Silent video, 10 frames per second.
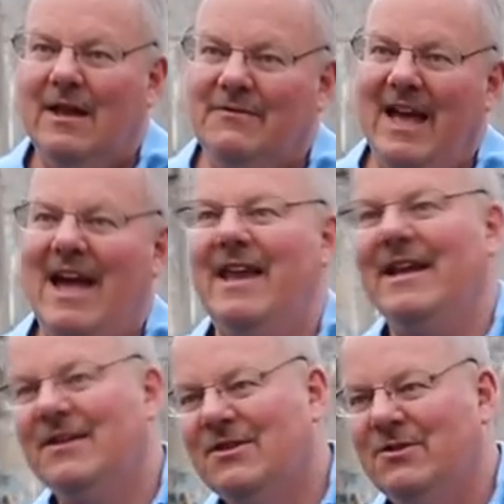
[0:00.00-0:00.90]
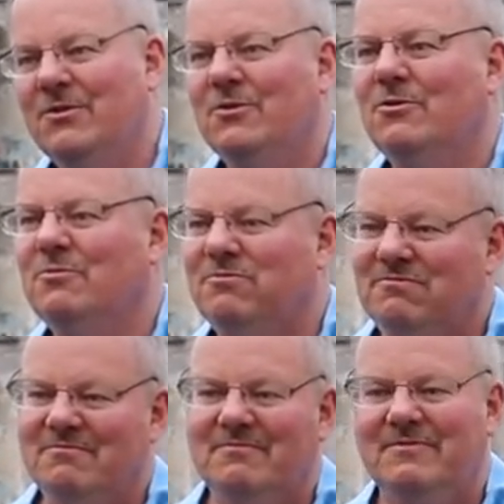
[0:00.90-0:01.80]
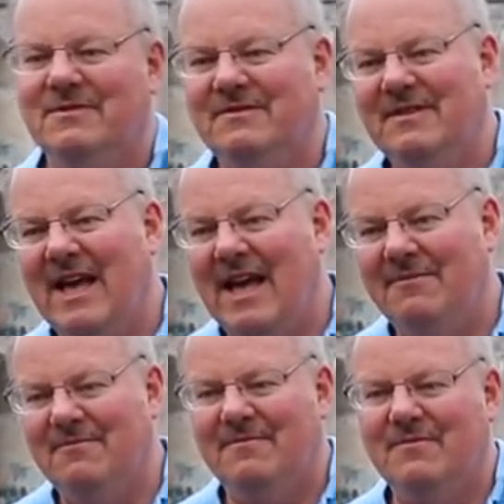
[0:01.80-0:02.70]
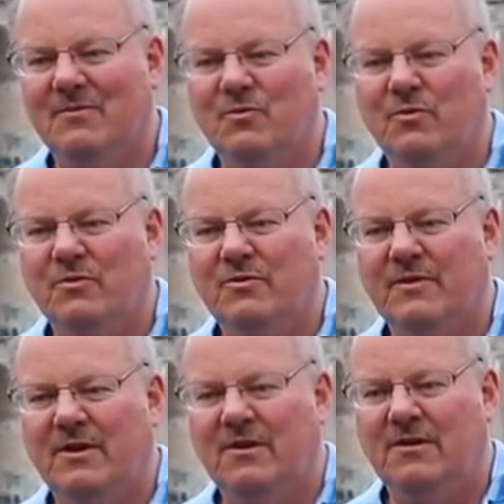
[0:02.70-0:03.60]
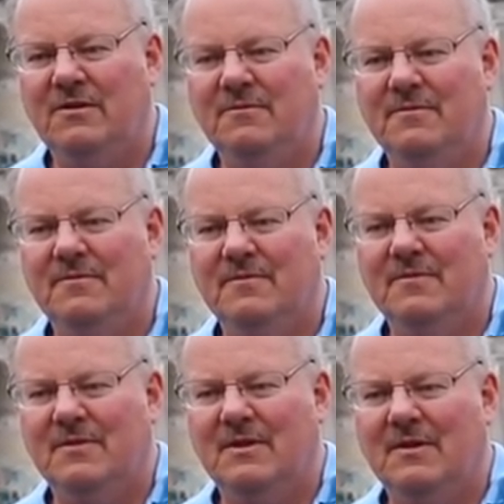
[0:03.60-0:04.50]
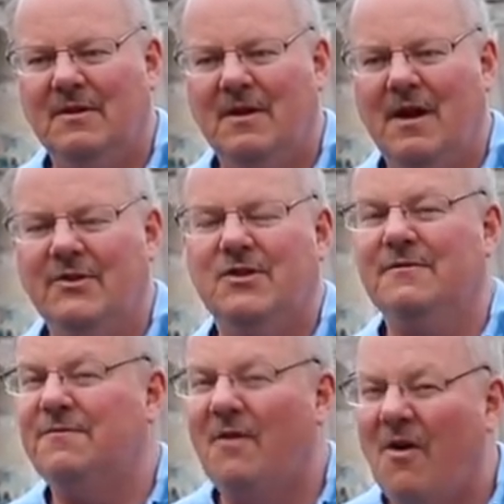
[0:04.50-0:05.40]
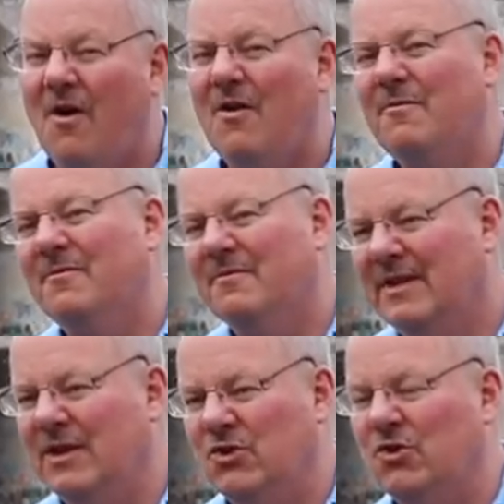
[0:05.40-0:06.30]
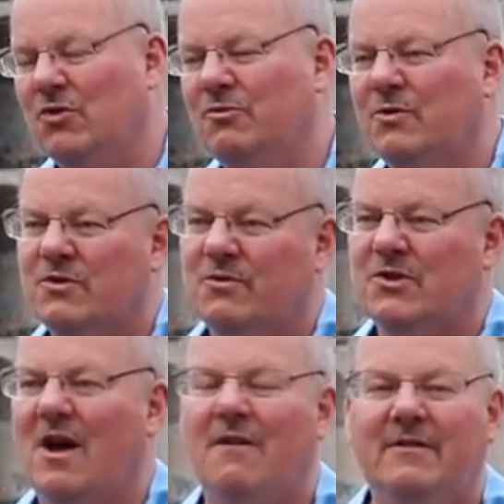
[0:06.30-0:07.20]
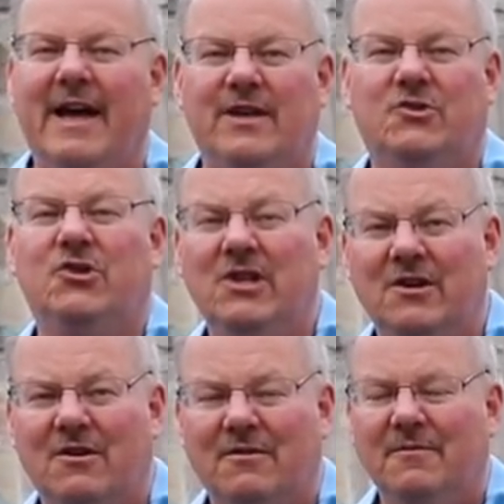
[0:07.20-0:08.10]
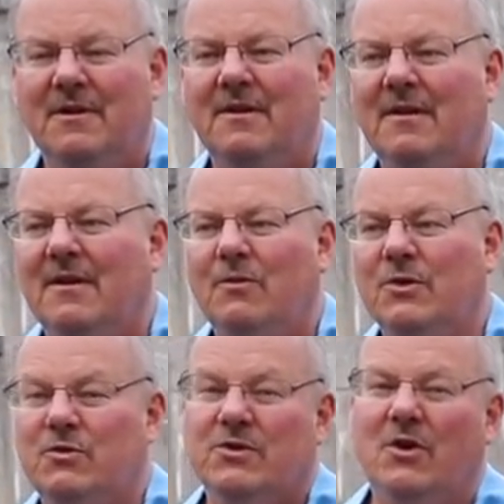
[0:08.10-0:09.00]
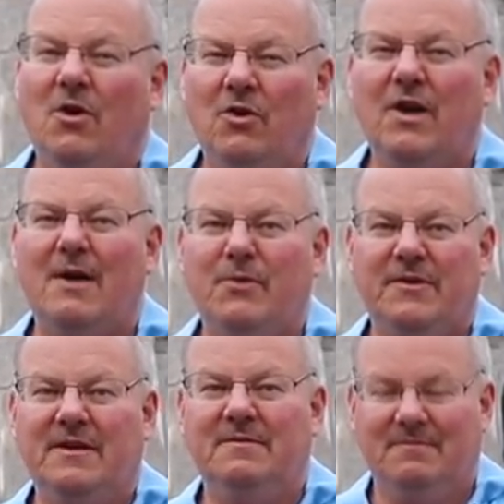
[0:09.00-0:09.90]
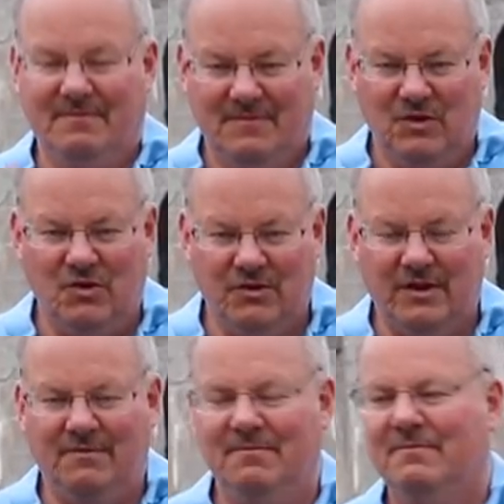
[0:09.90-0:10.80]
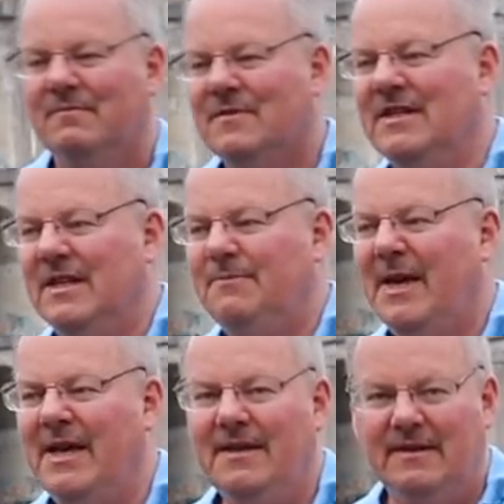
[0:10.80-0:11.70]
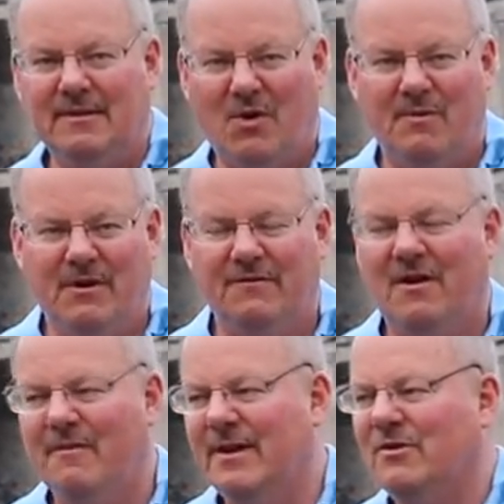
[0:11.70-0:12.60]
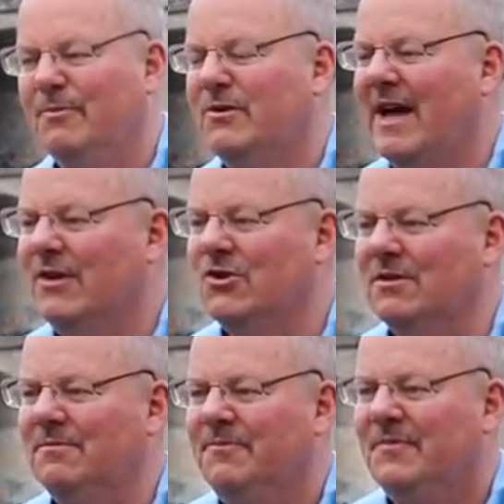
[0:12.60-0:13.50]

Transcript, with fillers: And if you add into that the Hudson Farm issue was resolved last year, which was the holdup with the New Jersey DEP, the Department of Environmental Protection,